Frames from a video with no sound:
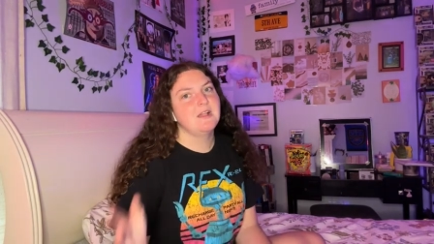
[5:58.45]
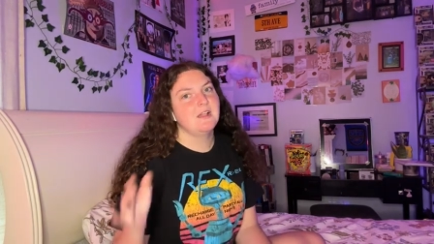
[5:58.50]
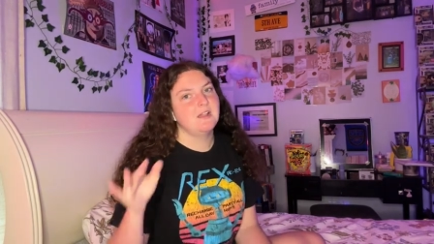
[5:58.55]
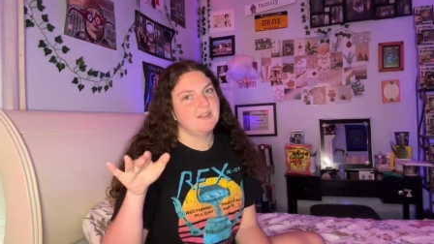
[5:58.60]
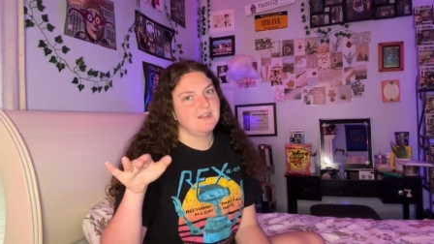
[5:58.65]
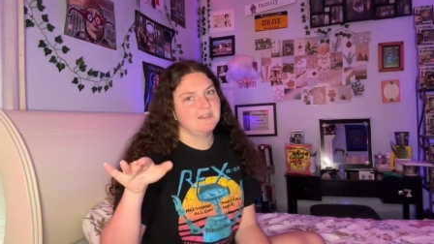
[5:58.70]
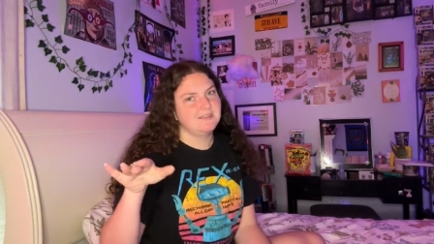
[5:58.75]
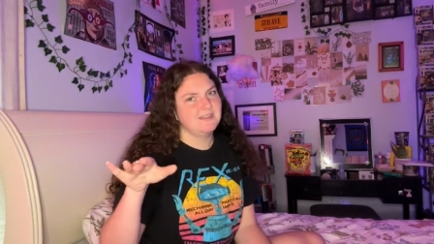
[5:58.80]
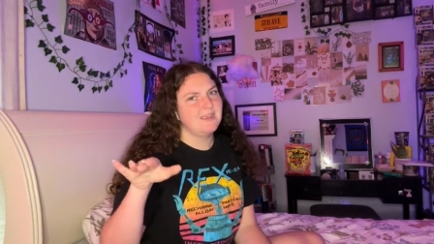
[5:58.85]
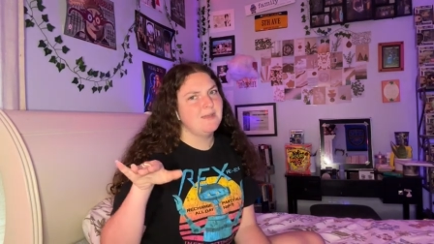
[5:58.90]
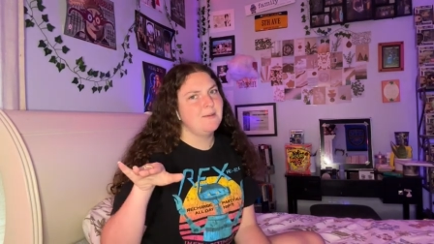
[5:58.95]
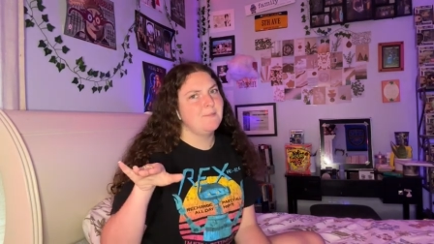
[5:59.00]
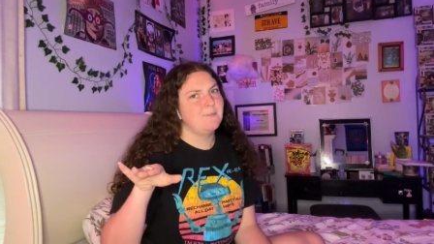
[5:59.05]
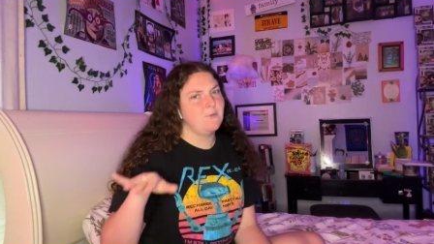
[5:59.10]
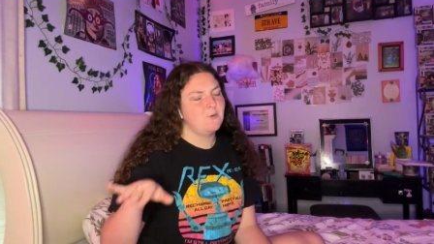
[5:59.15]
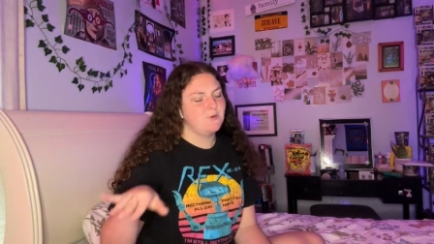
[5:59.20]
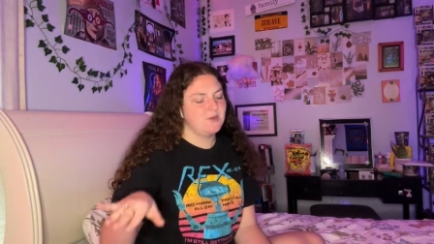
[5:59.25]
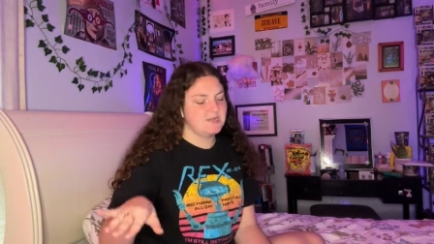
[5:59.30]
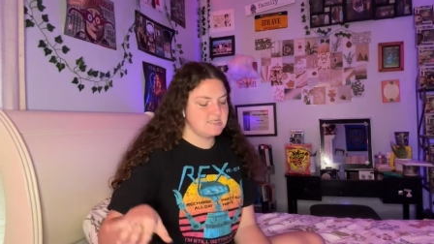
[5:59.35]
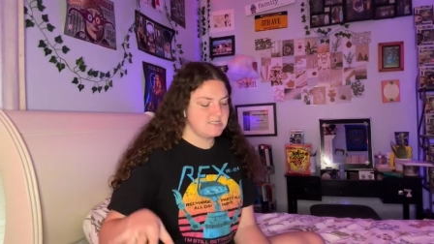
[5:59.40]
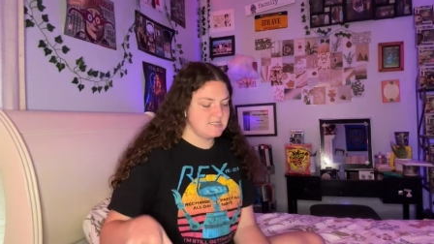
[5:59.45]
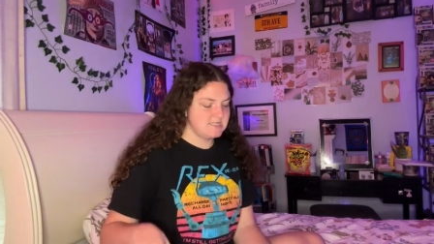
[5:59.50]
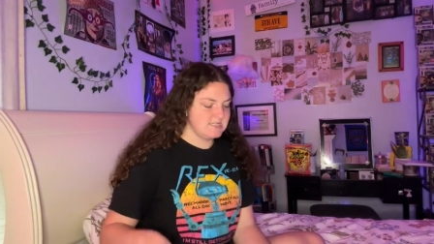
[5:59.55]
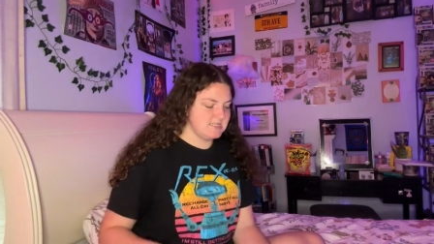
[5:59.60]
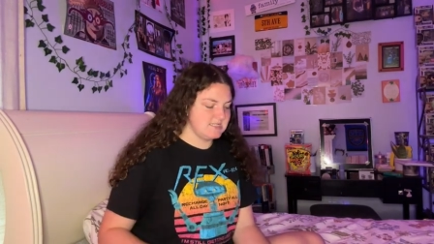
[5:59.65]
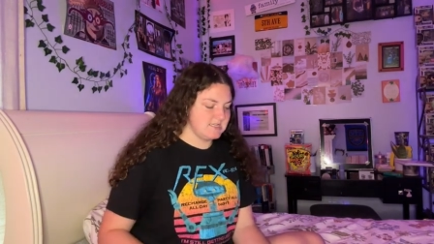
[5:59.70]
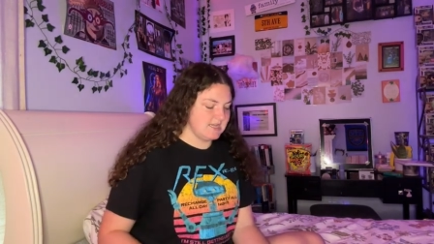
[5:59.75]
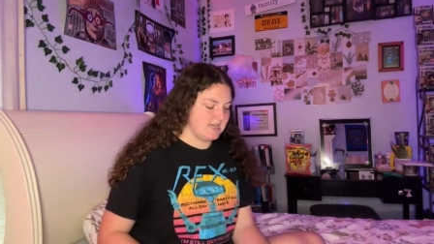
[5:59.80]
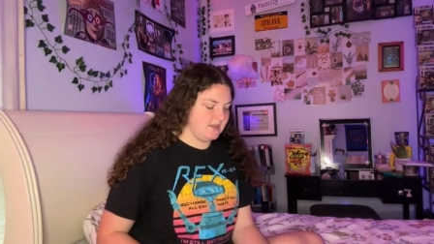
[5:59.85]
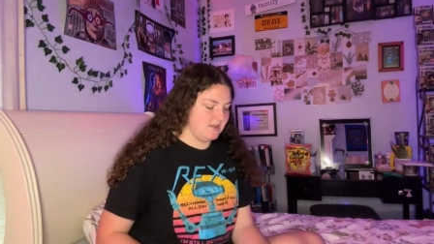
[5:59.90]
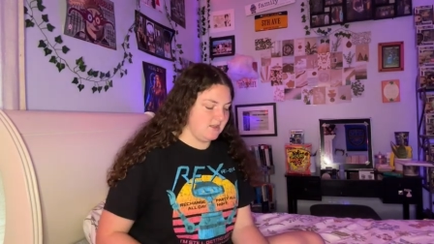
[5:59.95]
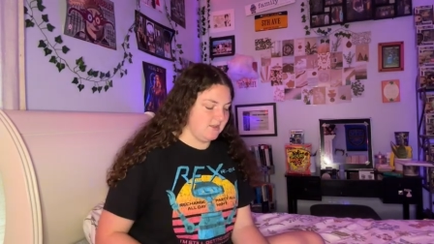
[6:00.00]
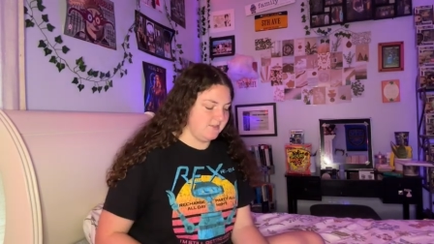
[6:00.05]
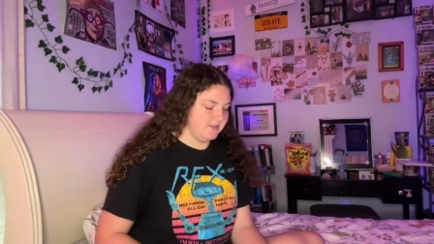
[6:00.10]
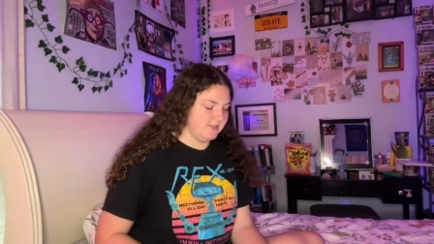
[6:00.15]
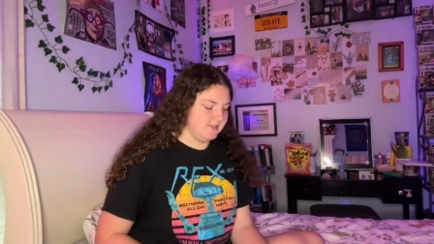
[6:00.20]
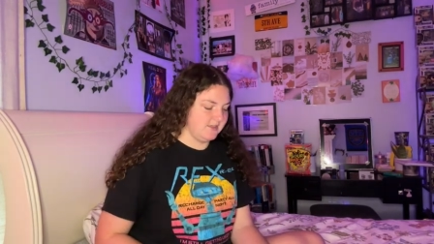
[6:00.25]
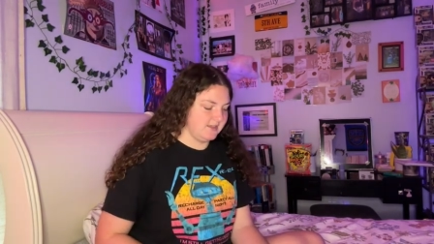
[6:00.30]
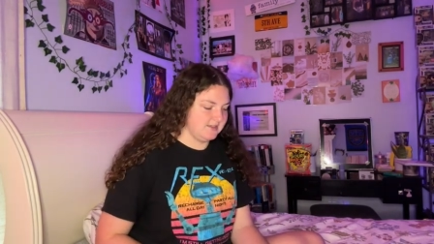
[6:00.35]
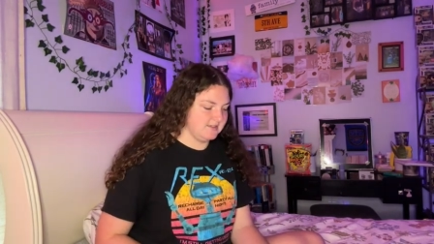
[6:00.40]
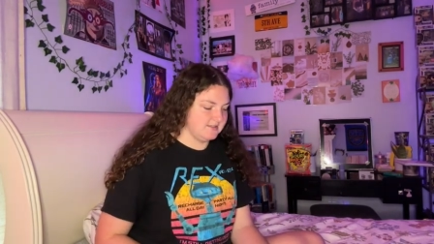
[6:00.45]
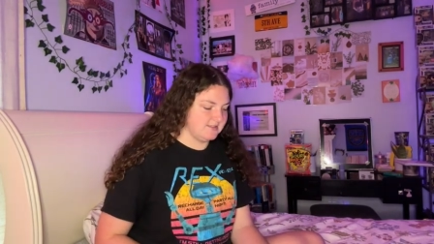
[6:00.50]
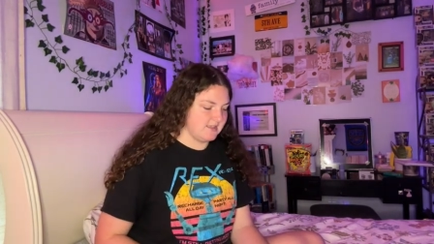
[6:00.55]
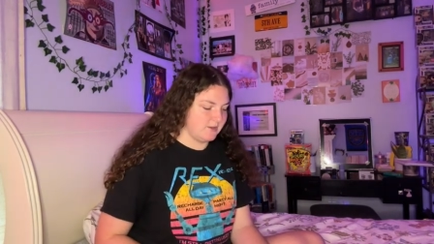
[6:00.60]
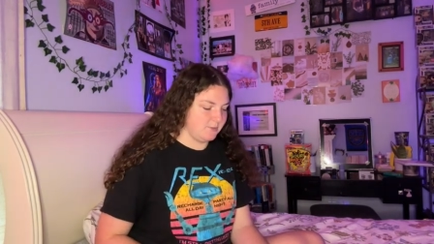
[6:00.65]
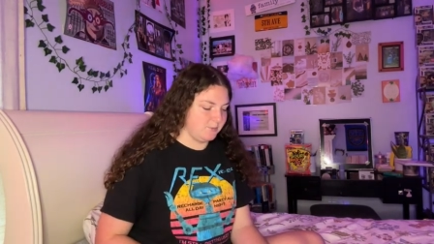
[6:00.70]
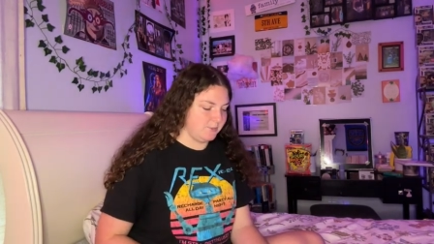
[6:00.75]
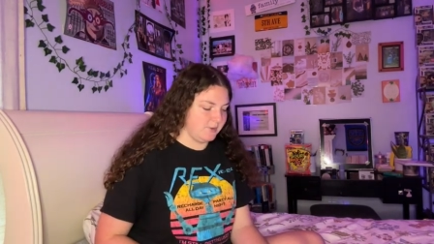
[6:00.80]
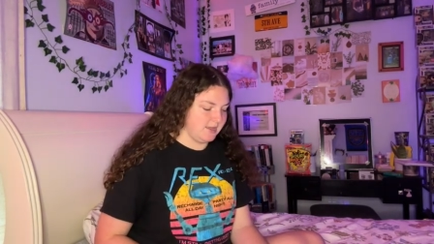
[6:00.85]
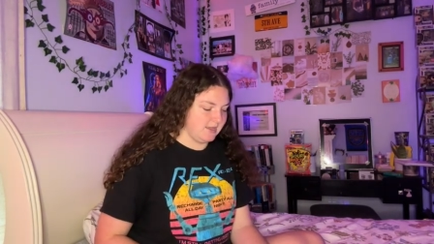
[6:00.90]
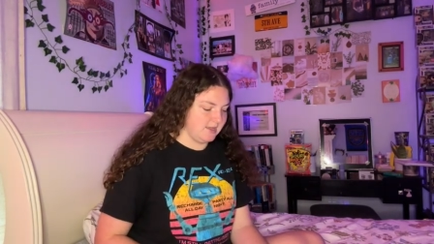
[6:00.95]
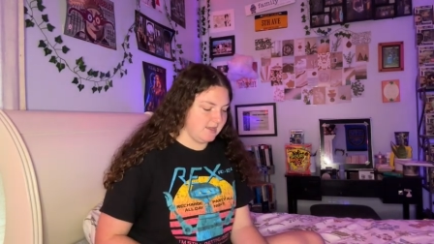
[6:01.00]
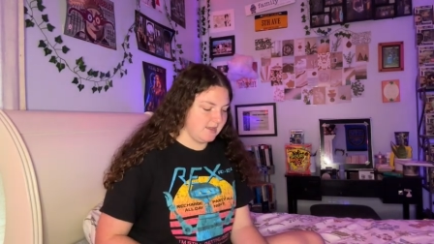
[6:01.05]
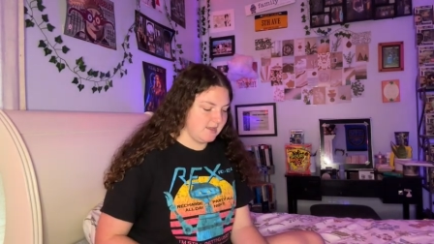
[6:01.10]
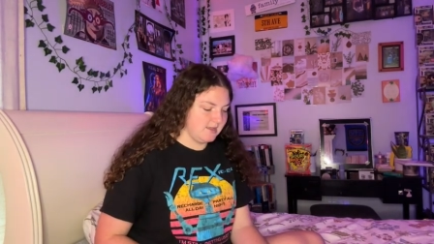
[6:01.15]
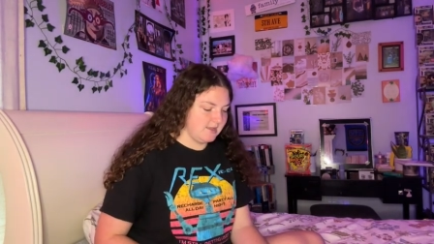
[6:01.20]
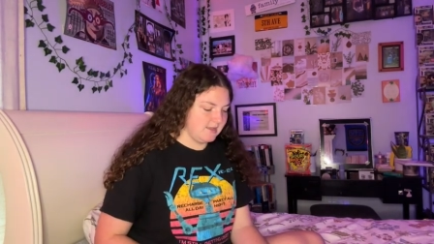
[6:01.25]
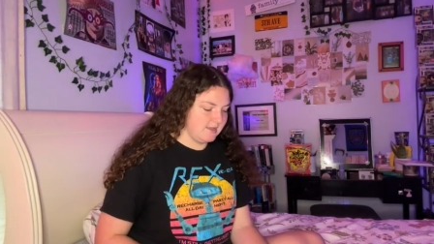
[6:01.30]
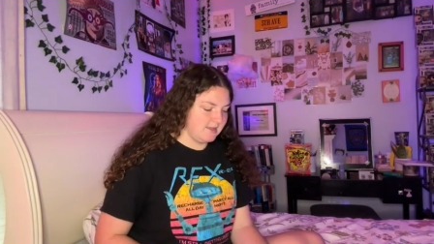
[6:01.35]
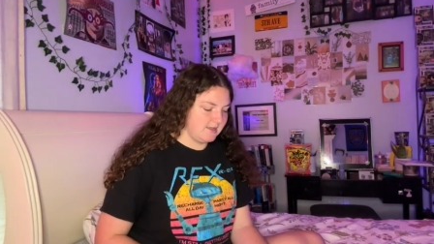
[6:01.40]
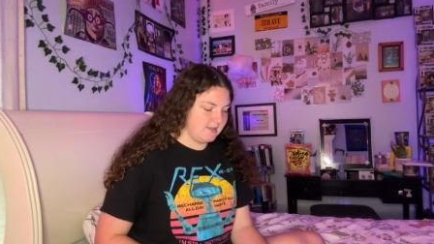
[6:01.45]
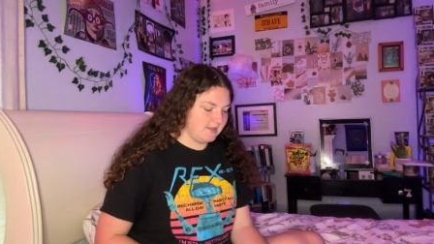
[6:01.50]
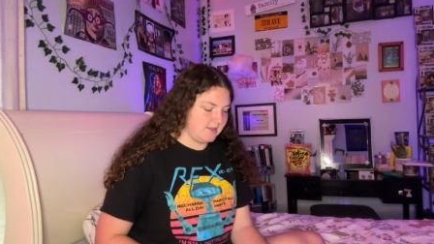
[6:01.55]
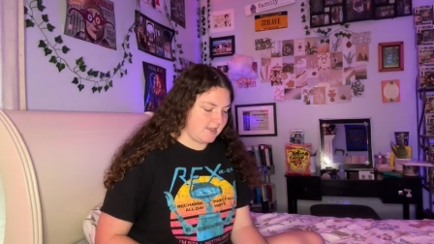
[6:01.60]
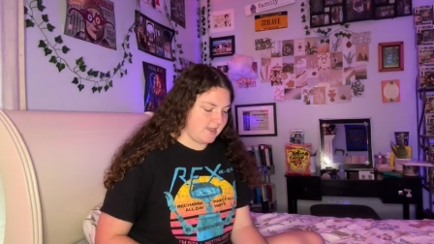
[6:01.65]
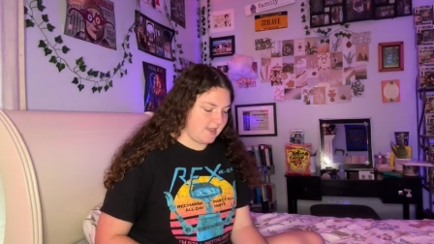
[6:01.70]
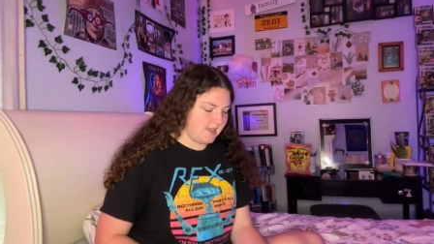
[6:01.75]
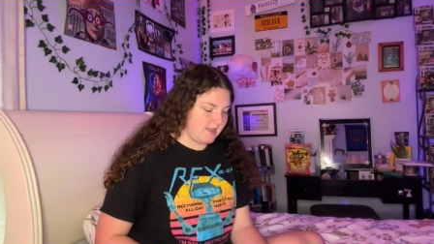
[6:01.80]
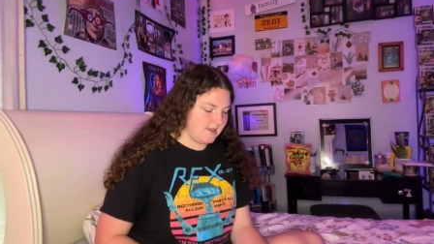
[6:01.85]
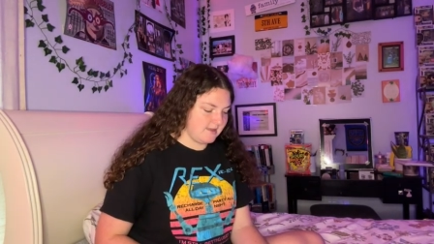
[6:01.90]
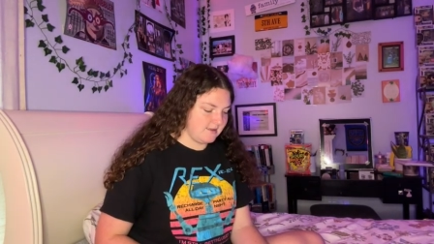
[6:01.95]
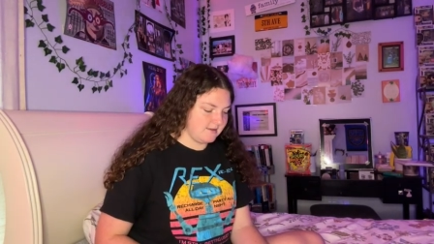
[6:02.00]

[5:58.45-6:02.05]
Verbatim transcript: Let's get more into detail on the things that we can.